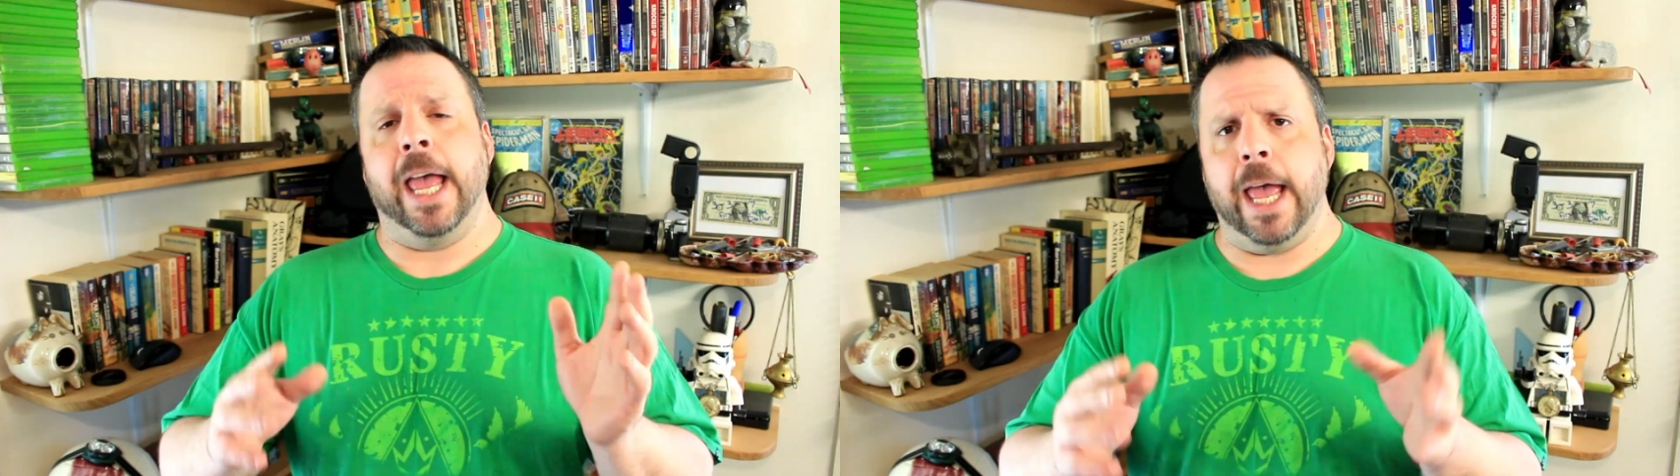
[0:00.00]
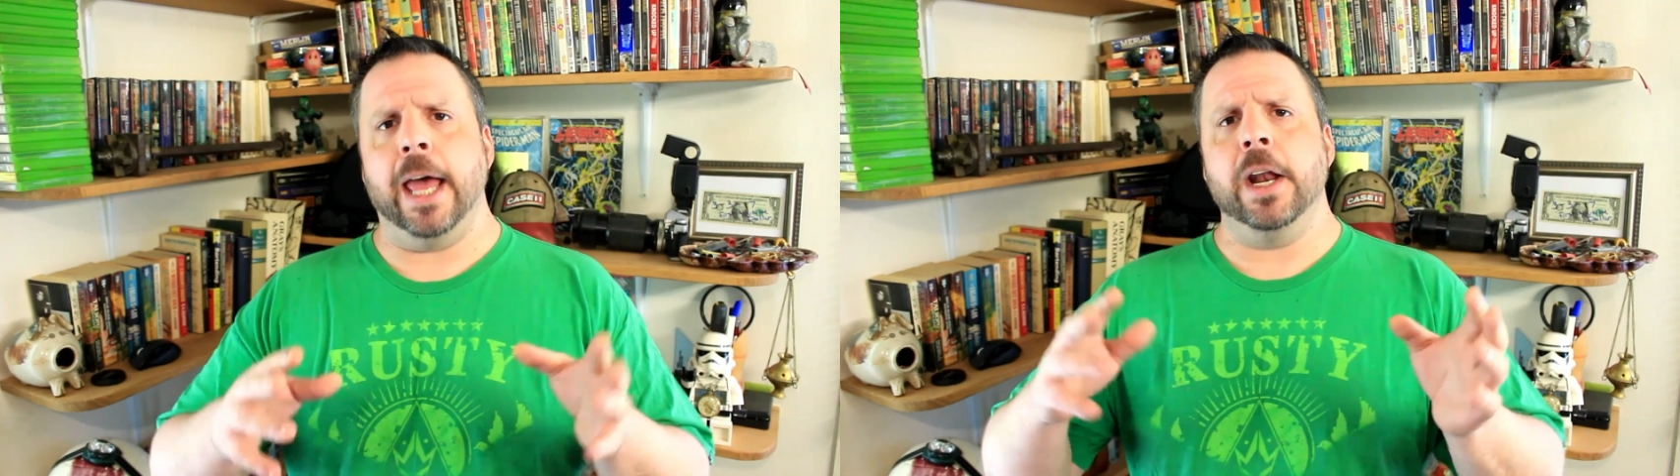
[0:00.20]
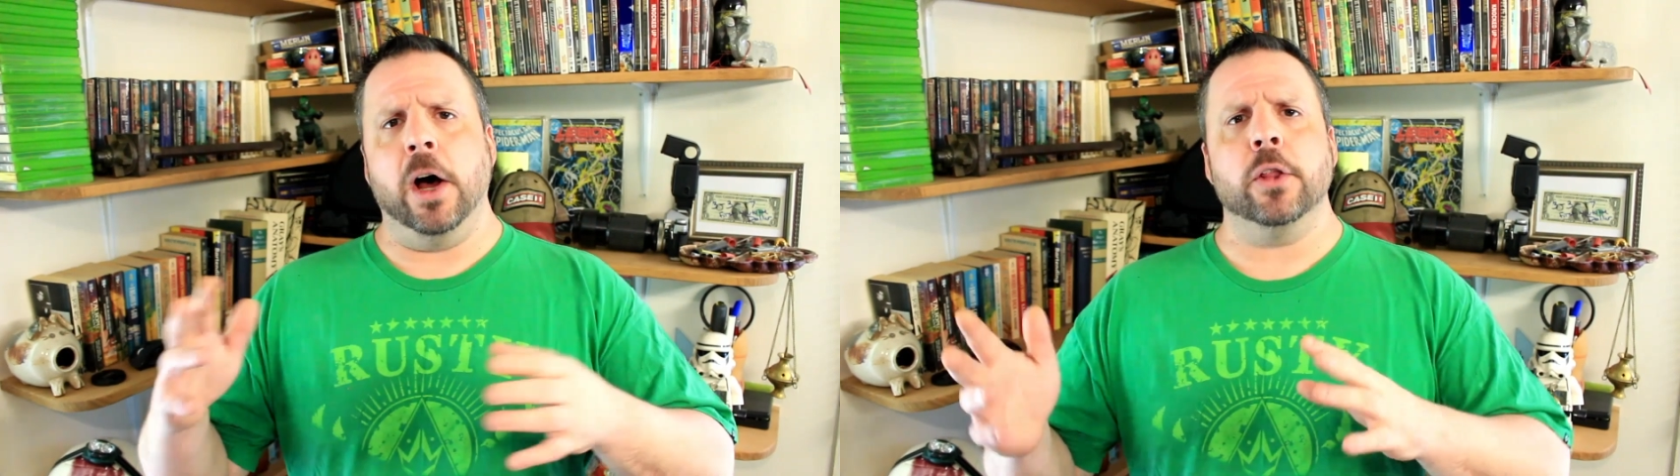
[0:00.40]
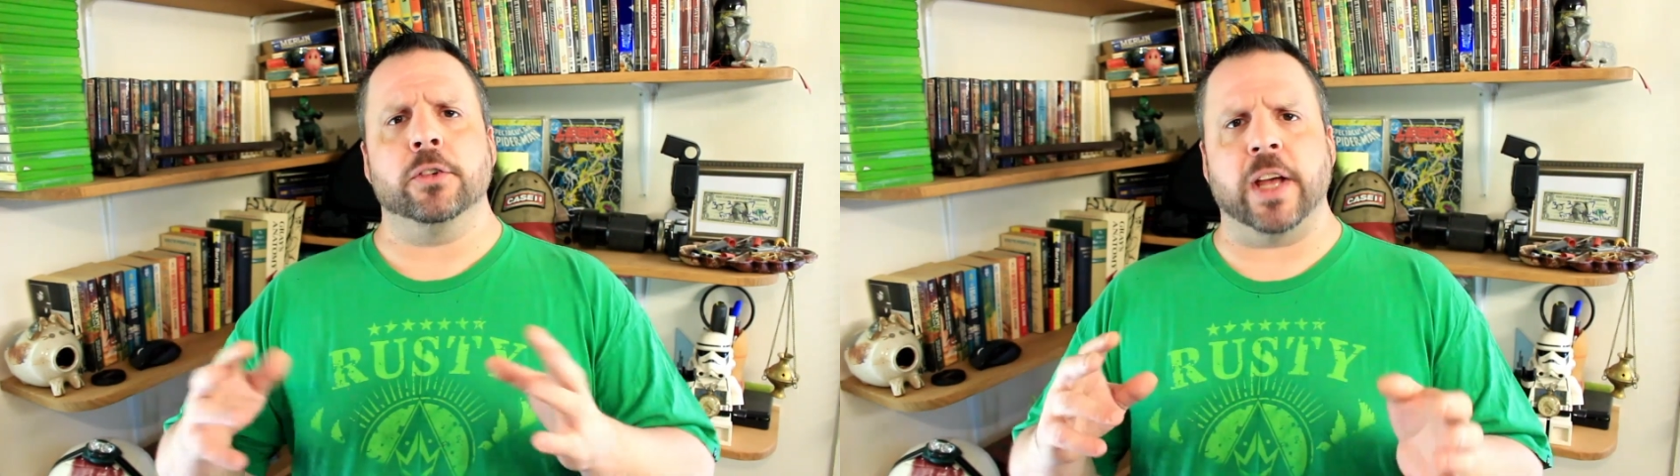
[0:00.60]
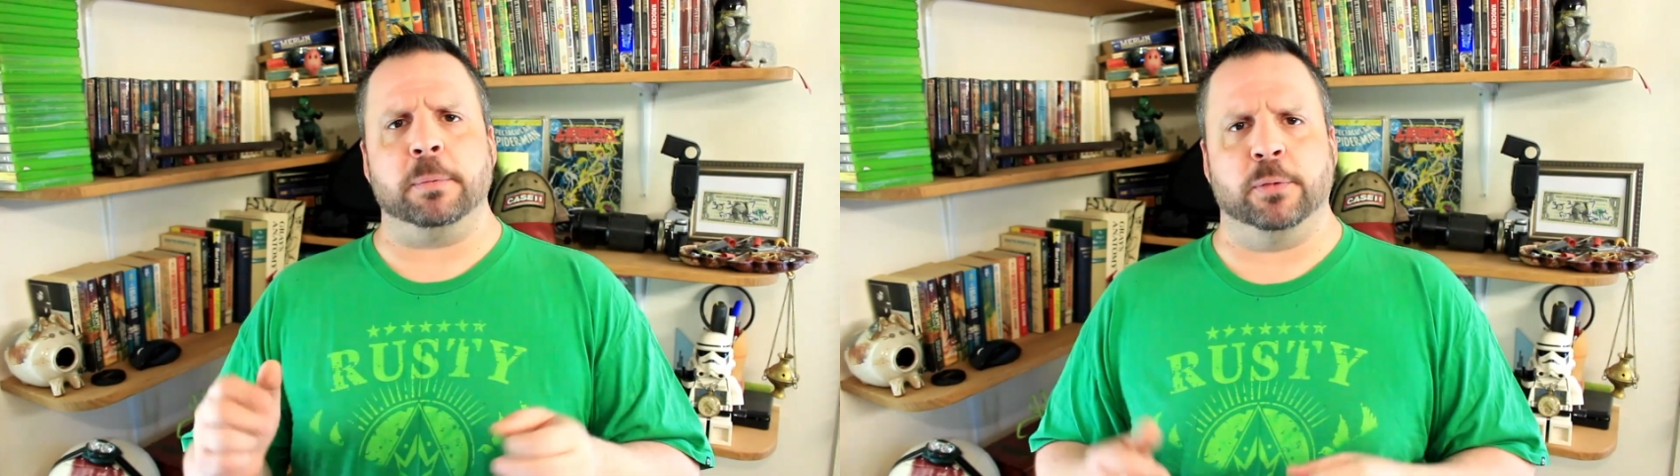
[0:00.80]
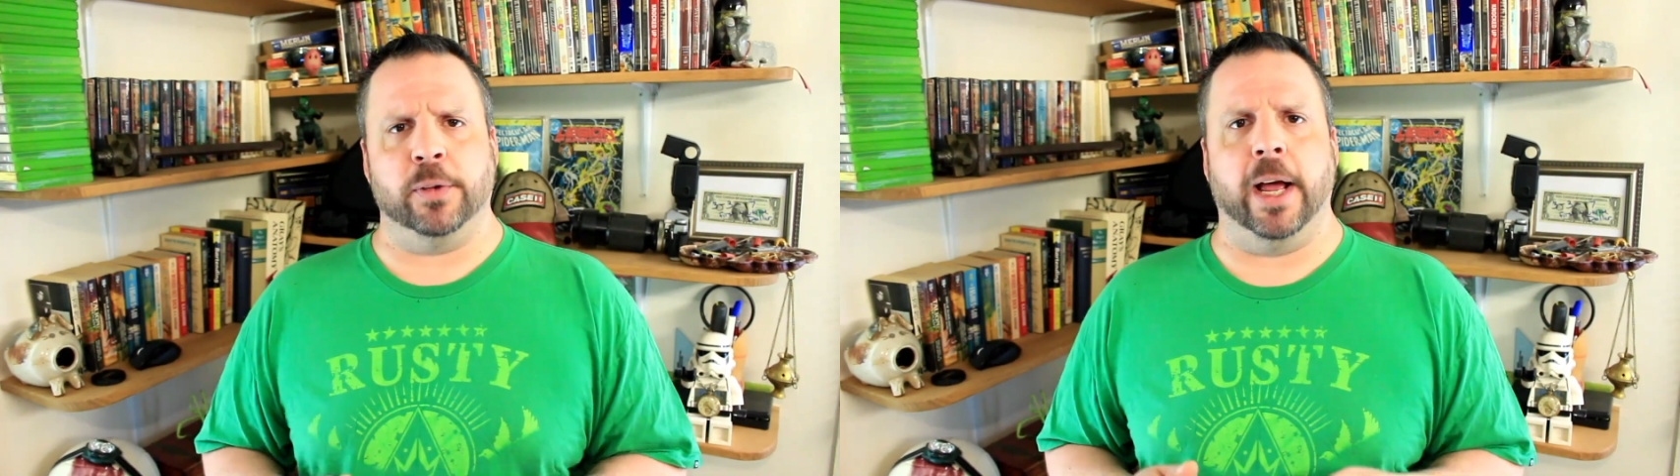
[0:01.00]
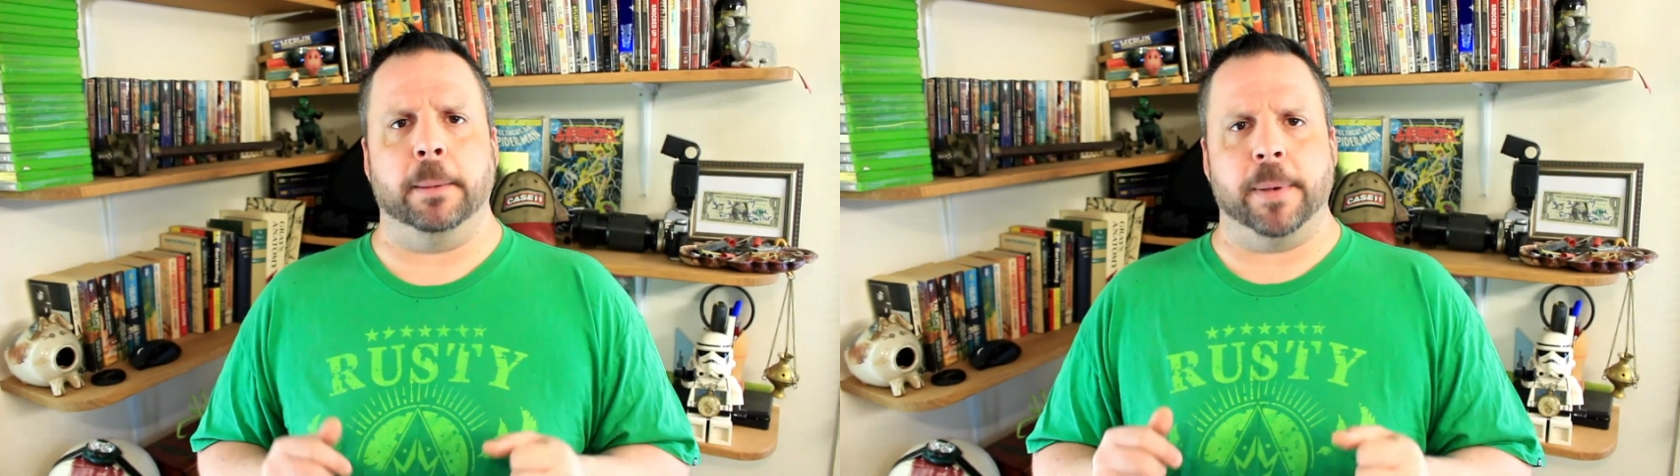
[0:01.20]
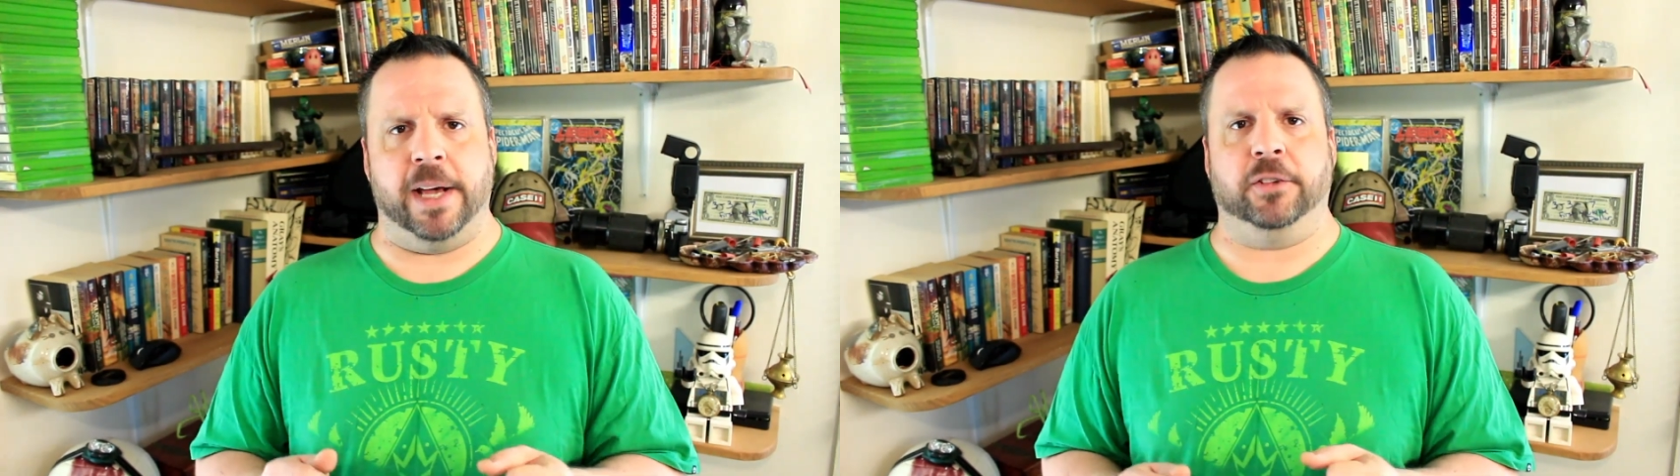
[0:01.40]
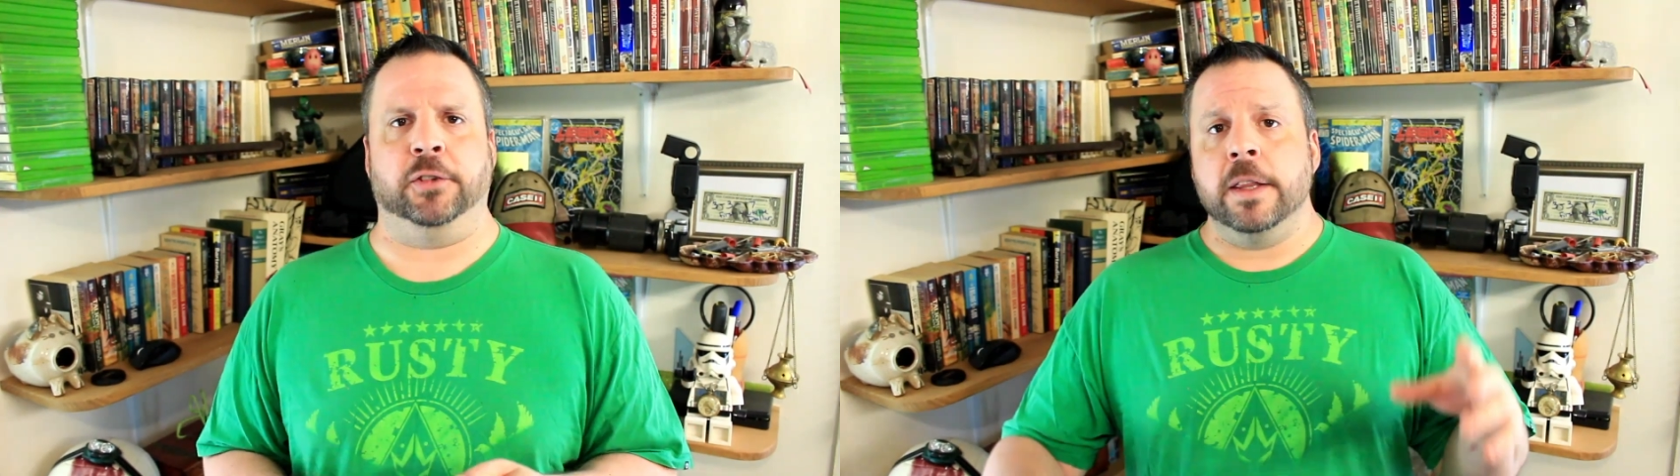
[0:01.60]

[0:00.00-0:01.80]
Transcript: and other types of flying pests.